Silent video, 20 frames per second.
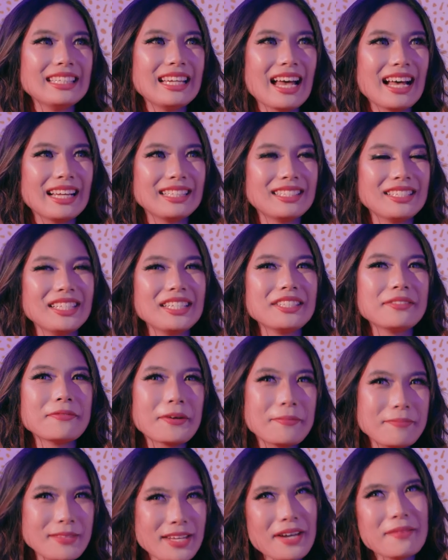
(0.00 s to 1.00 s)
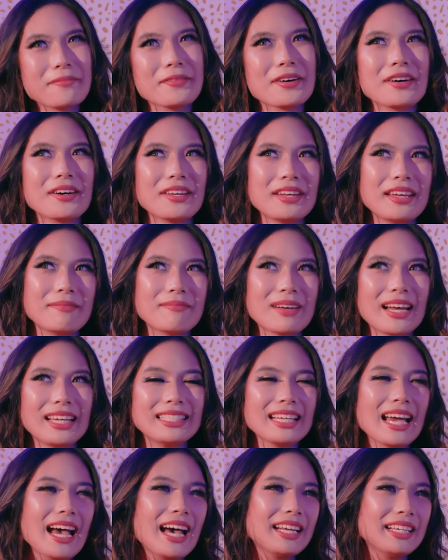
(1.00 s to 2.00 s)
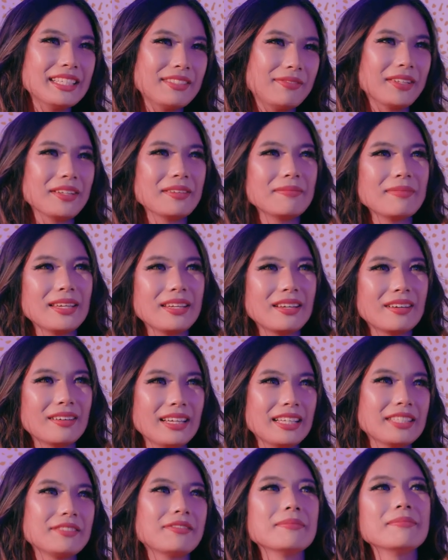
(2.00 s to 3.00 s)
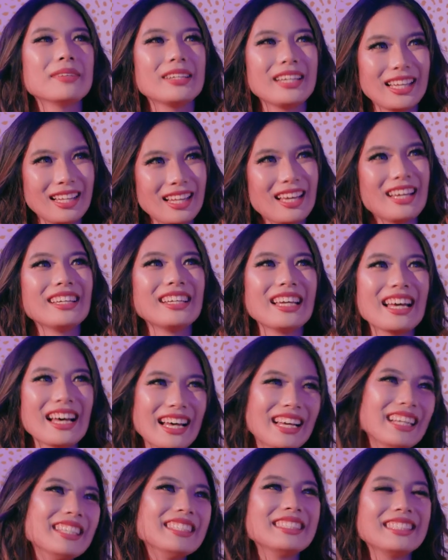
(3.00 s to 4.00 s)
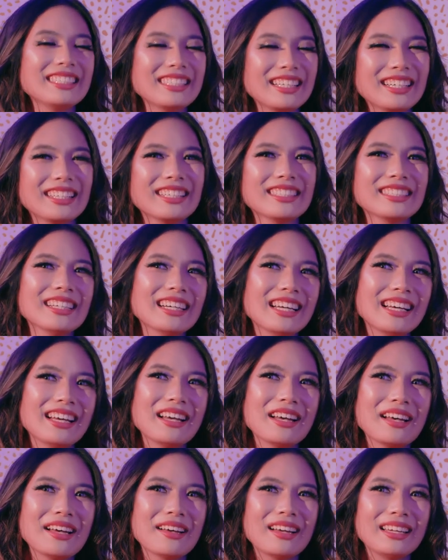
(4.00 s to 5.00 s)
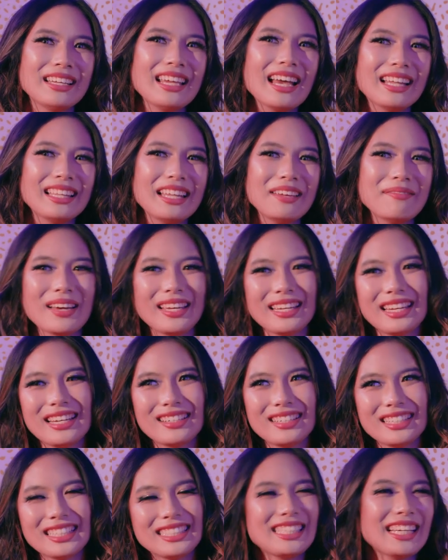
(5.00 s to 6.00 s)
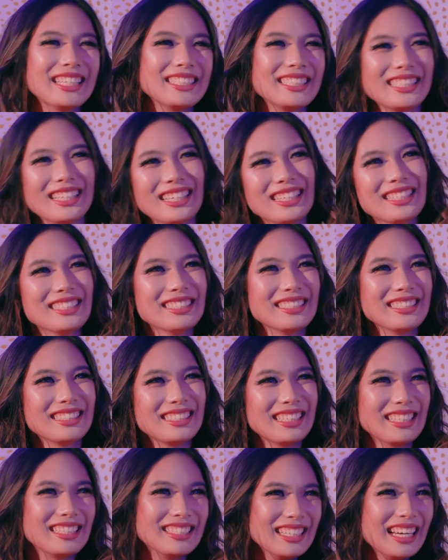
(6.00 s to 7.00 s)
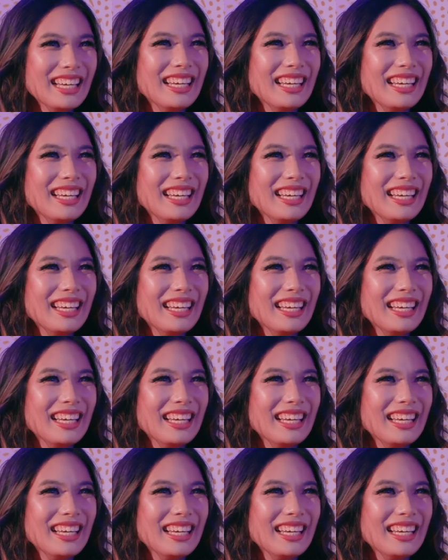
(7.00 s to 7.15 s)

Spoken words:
Yeah, so she's from Taiwan and my dad is Filipino. He's from Manila. Yeah. So yeah, they met here in the States though. So